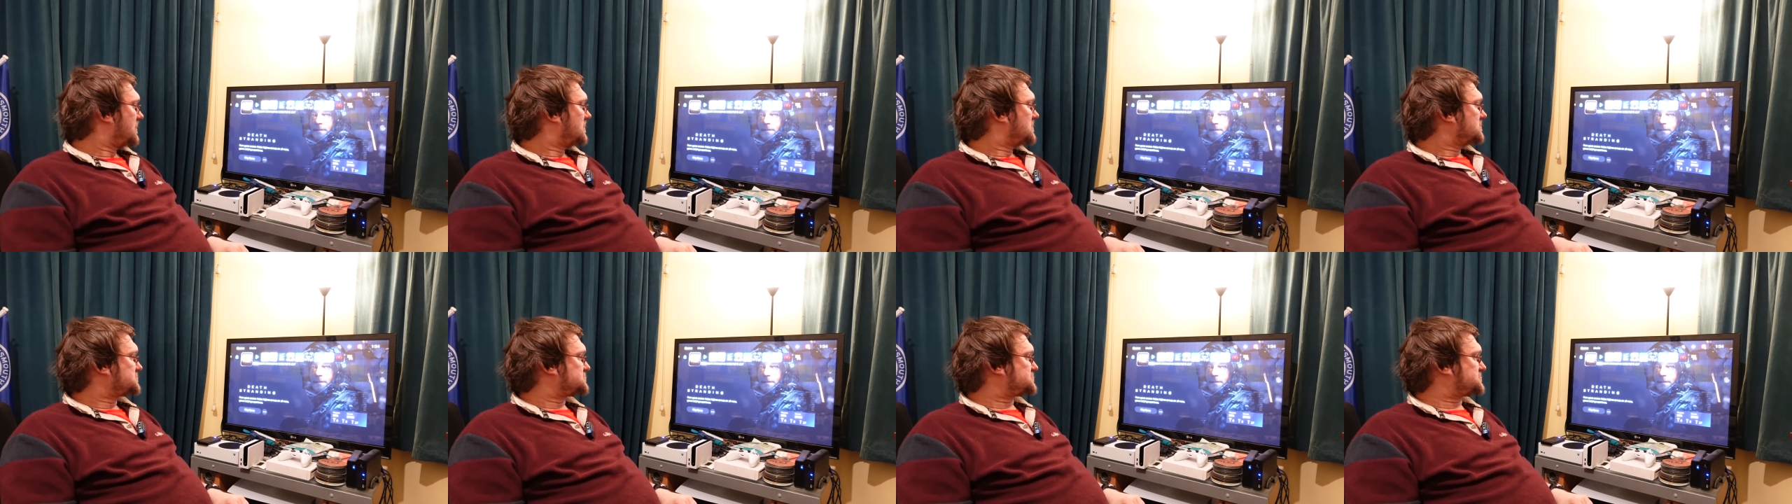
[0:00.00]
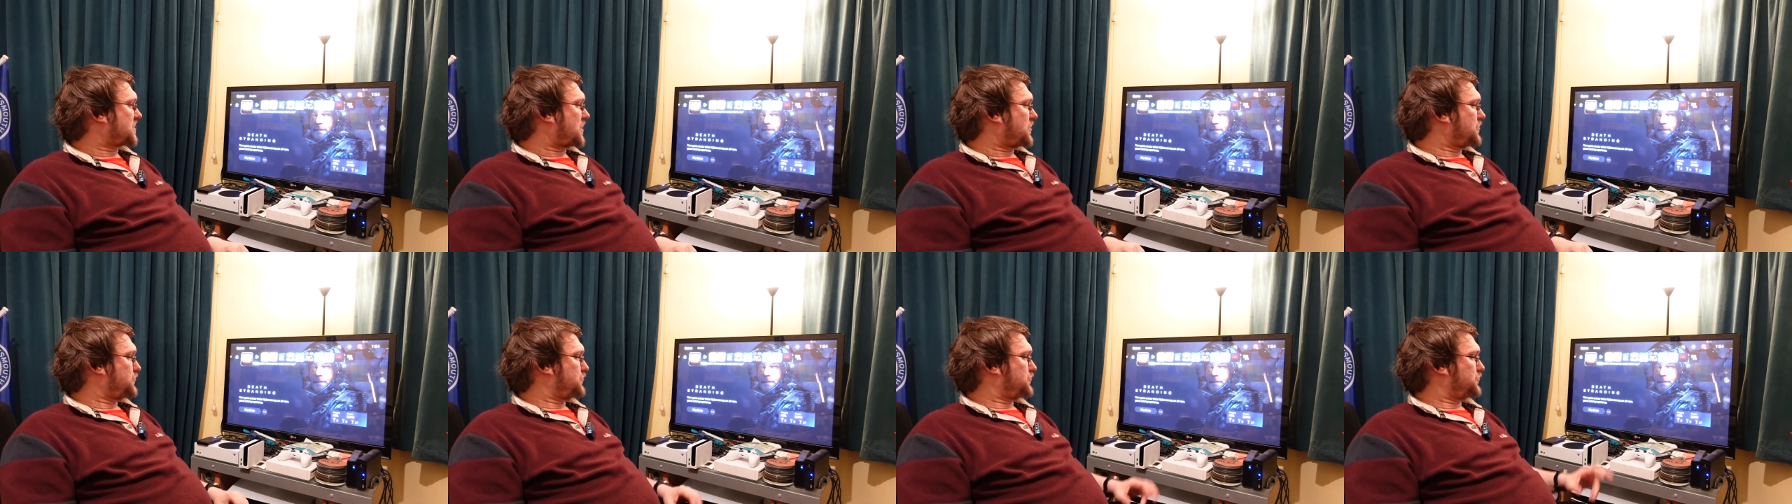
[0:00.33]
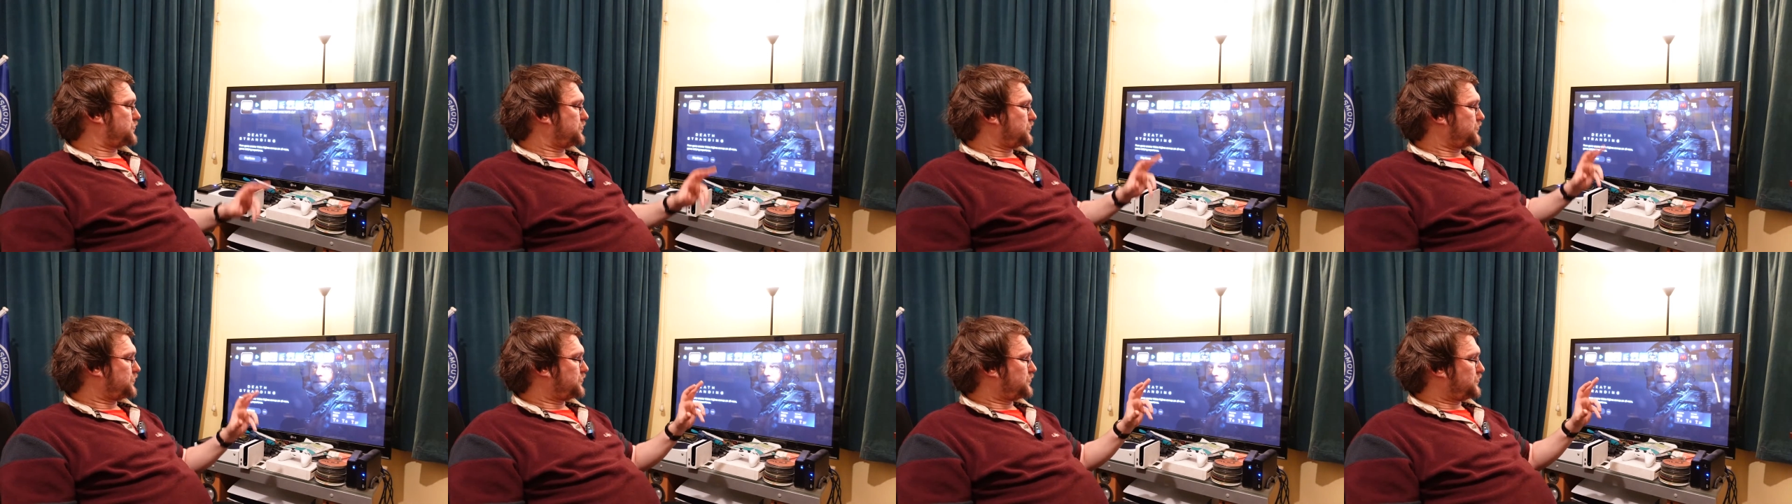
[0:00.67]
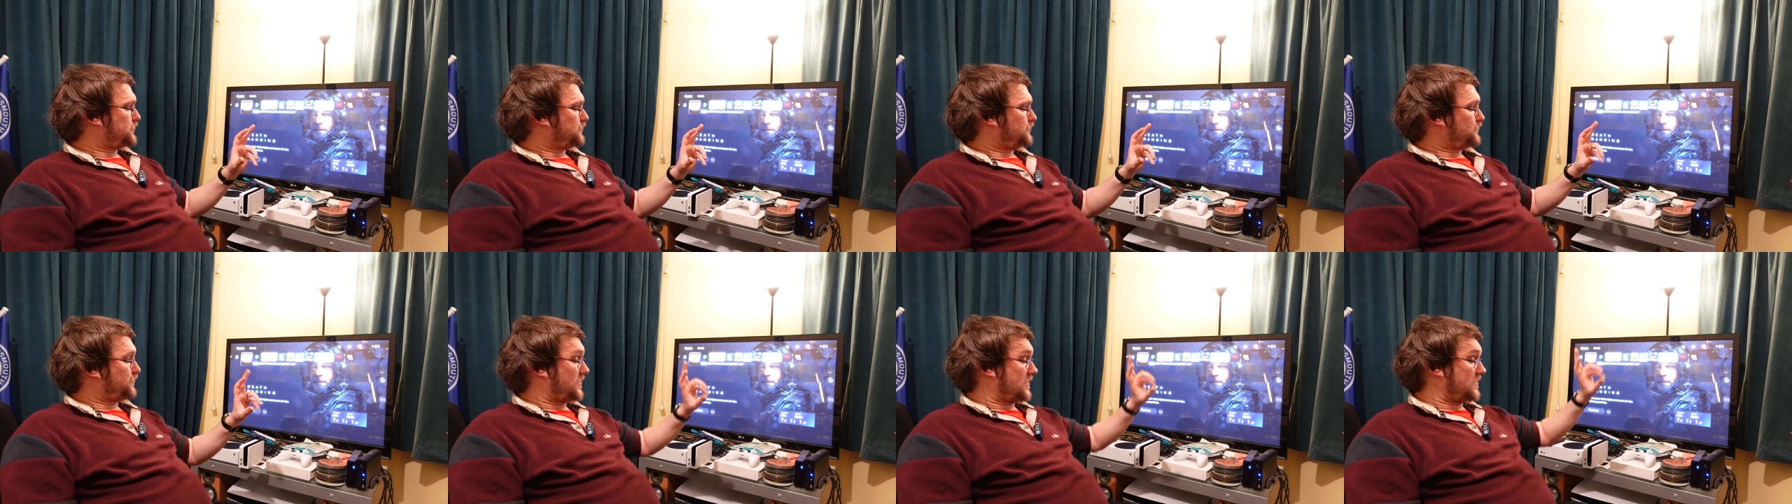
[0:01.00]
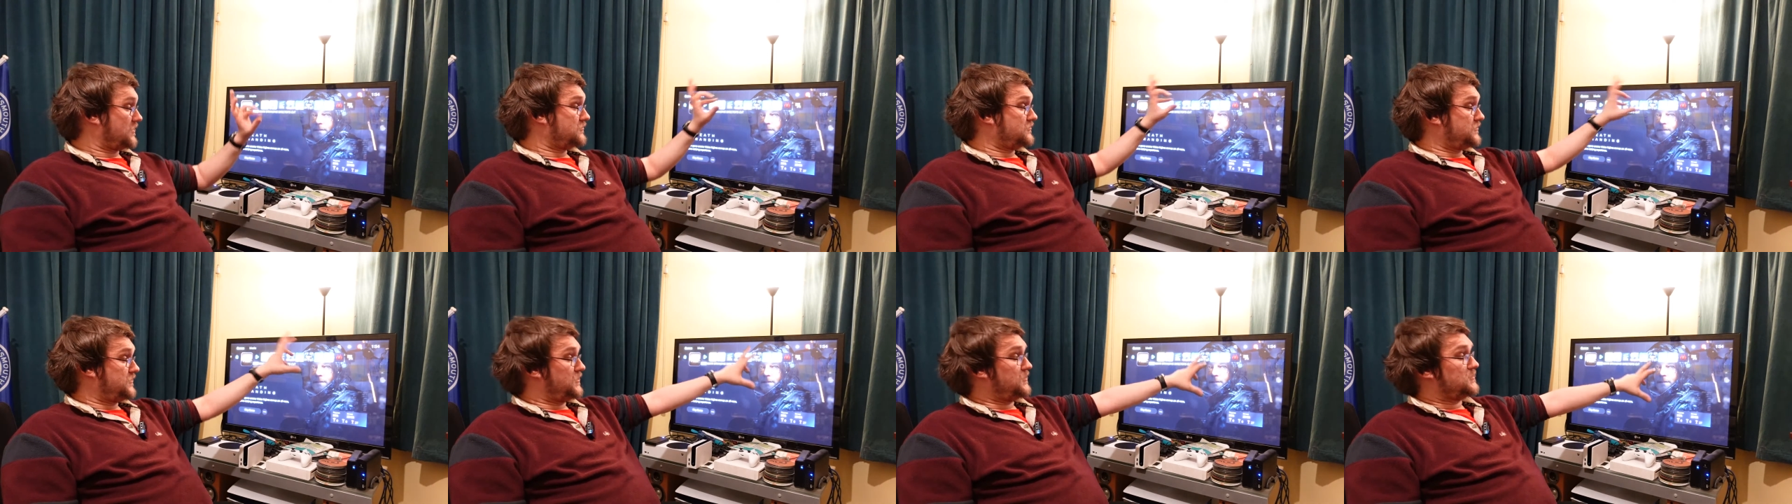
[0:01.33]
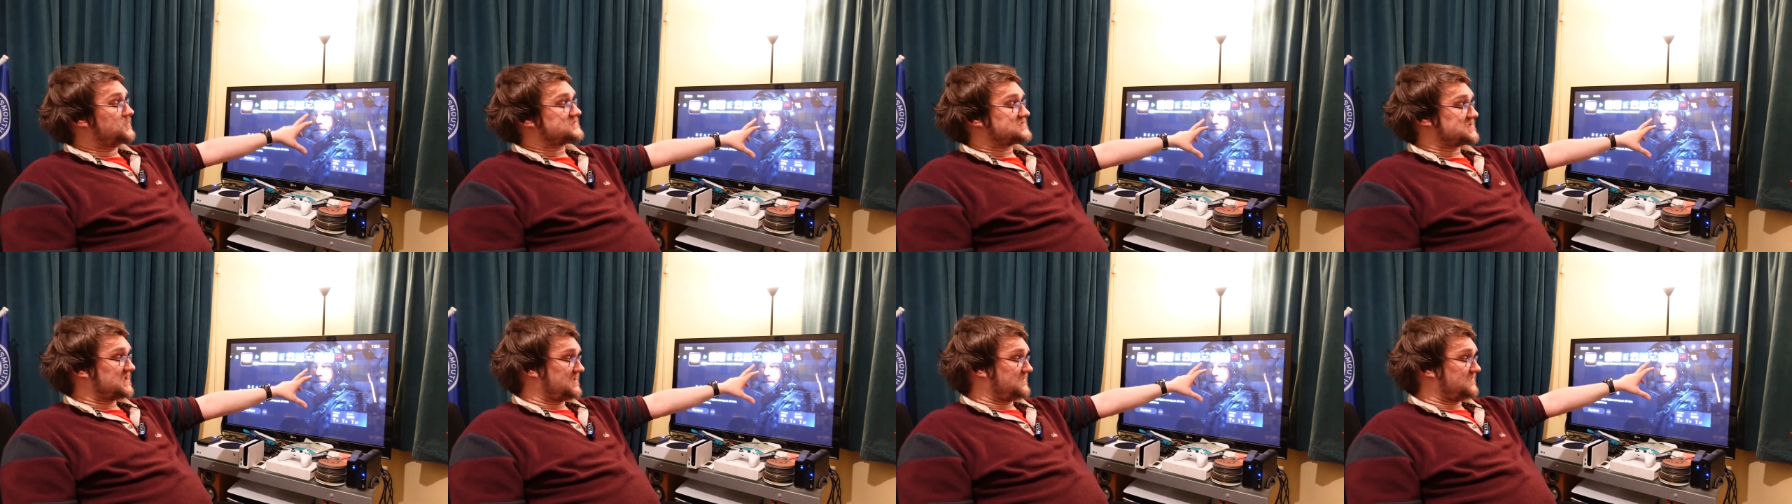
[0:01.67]
So when you're
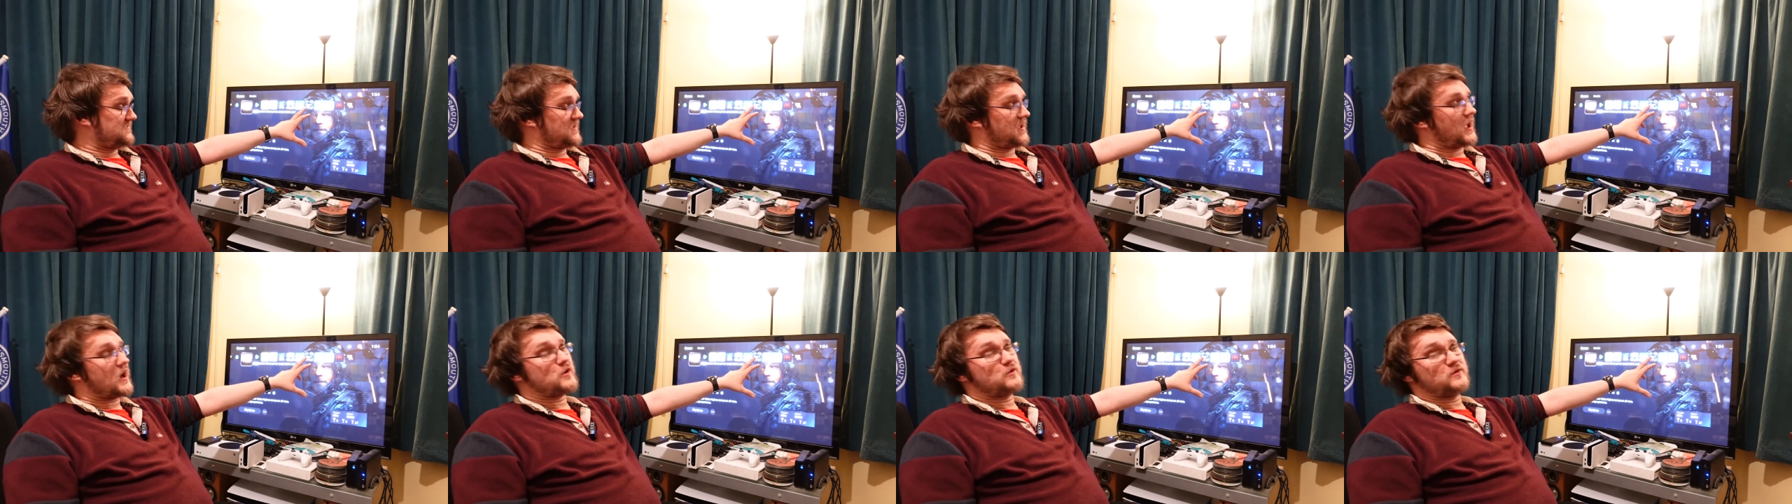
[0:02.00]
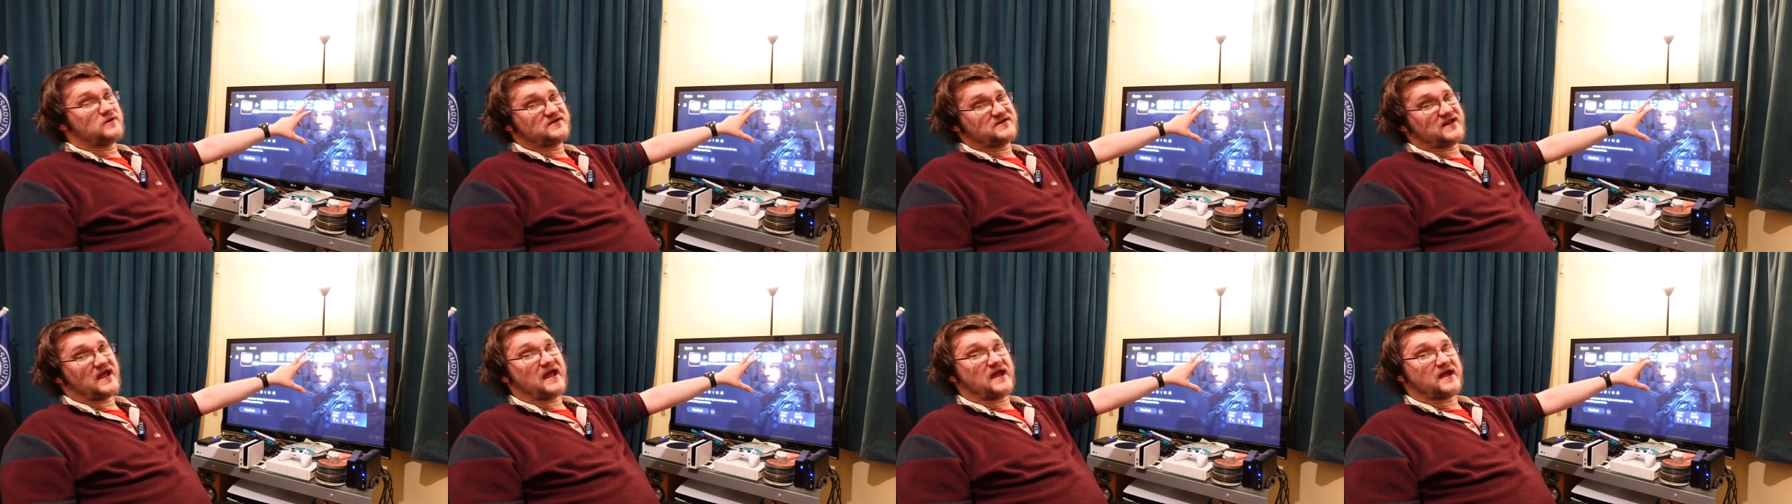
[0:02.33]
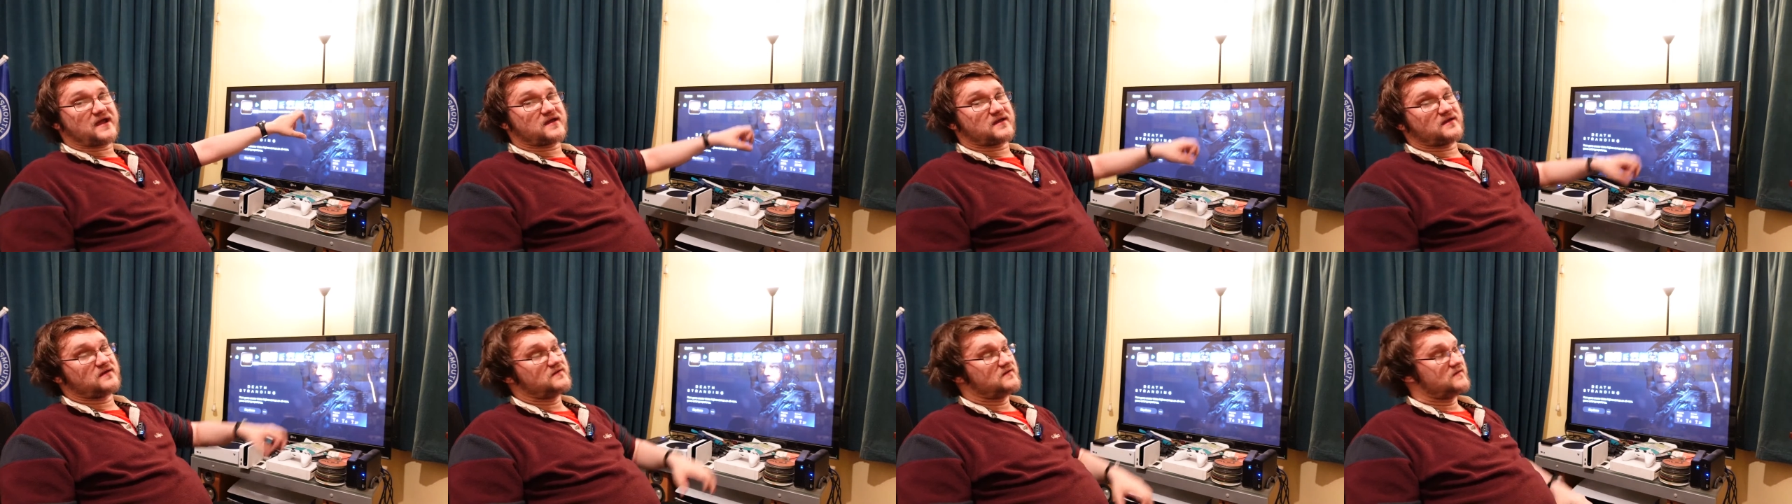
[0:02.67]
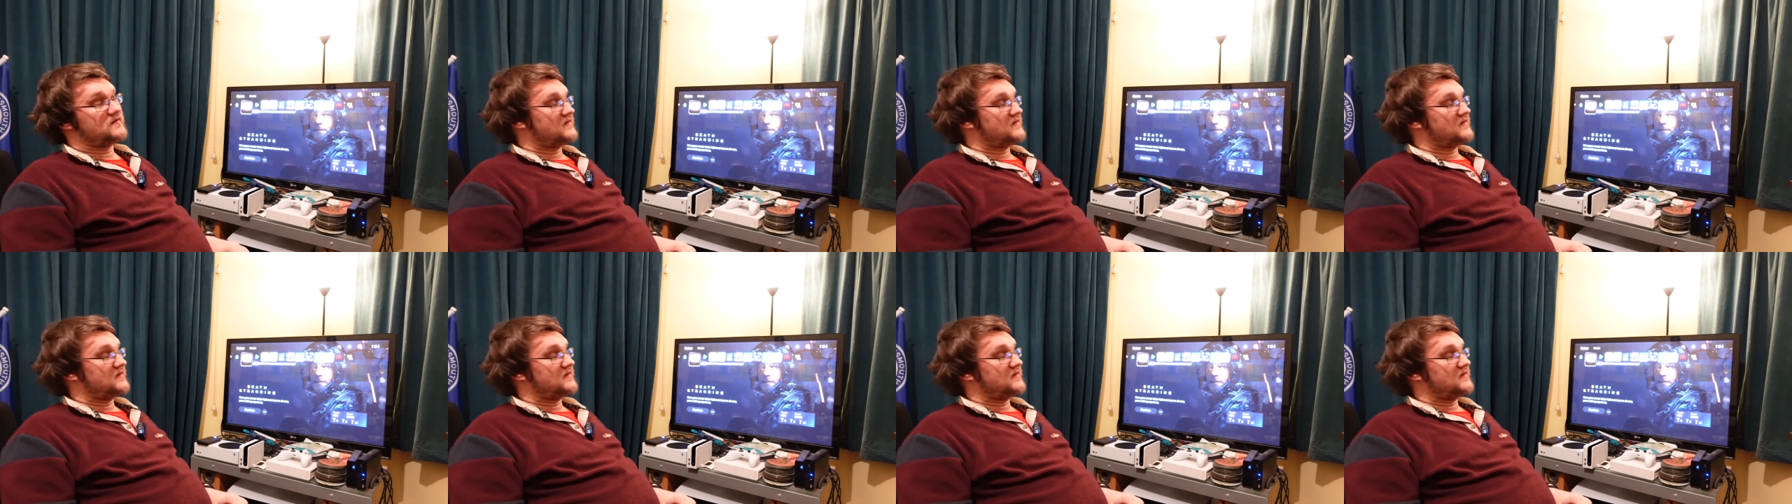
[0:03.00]
using the OLED deck,